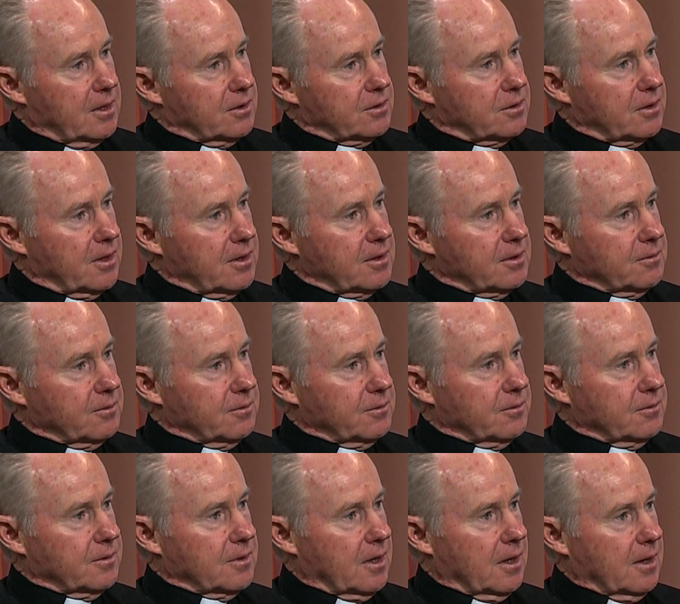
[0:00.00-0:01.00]
So I
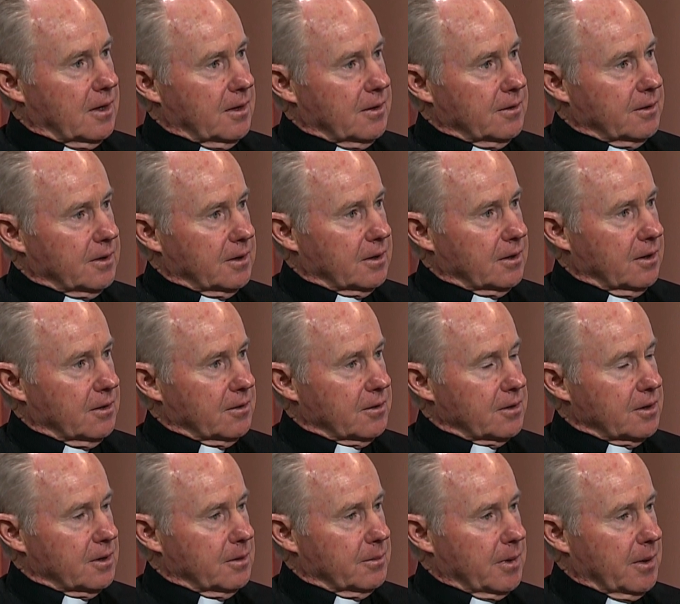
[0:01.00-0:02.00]
think uh, another
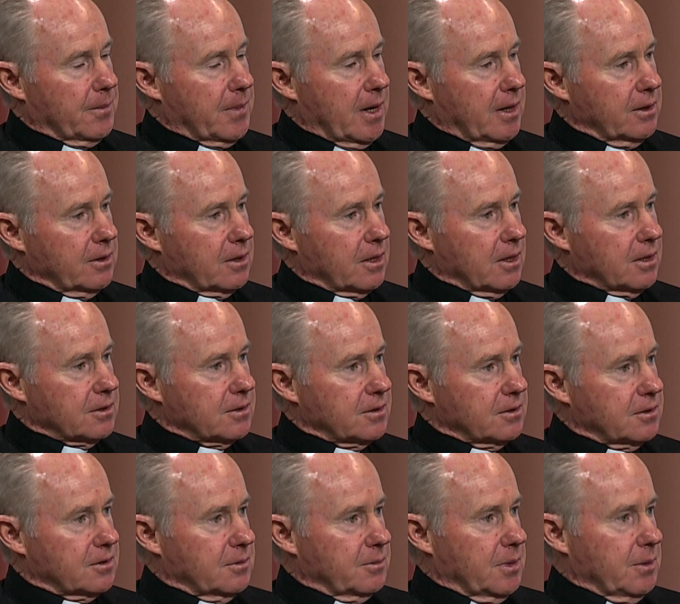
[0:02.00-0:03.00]
thing about Pentecost
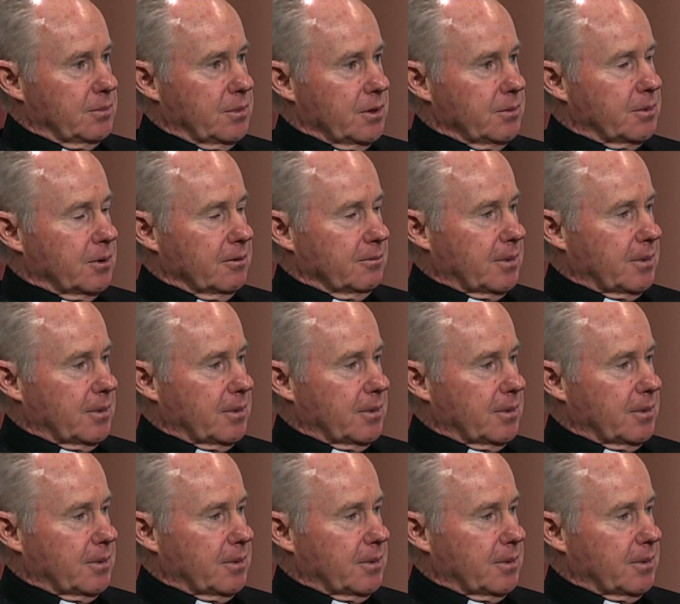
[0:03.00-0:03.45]
is to be people